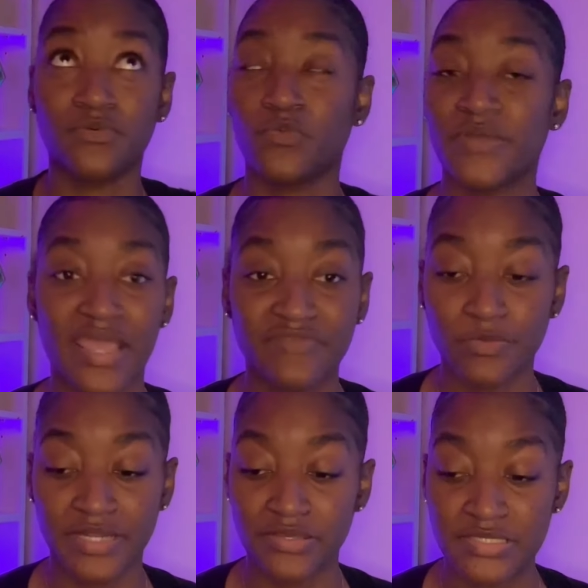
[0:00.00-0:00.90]
what
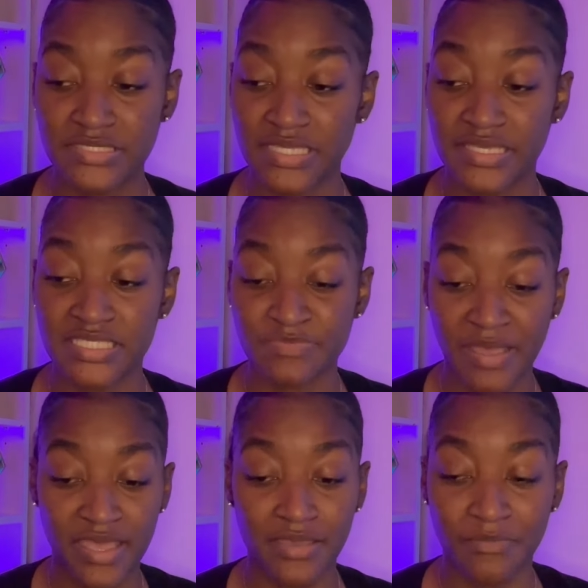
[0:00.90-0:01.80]
everyone else says
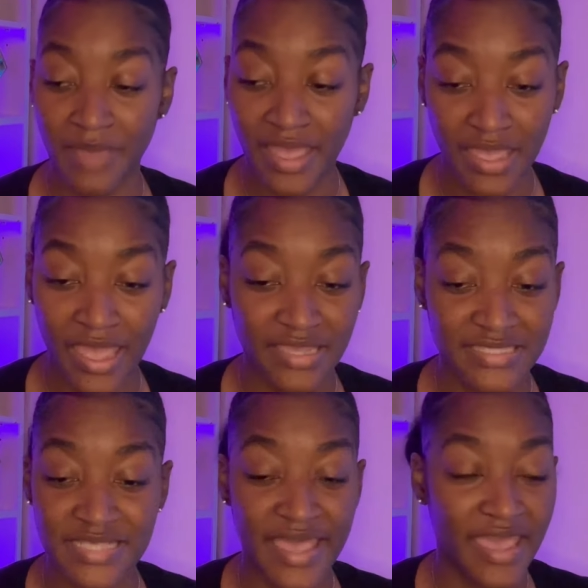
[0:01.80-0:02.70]
my my
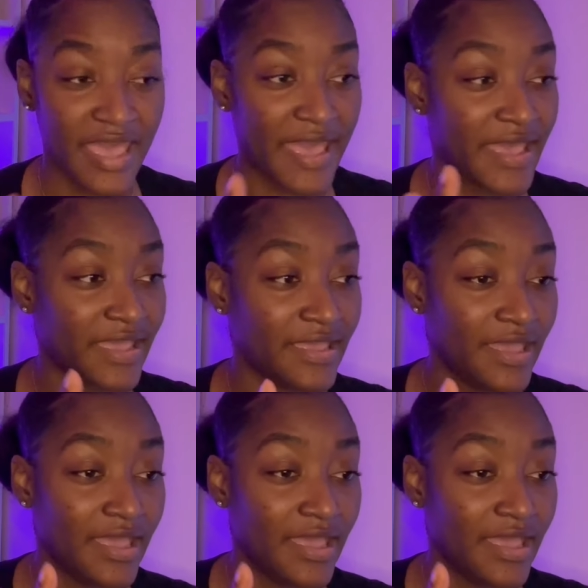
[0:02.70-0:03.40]
because I, I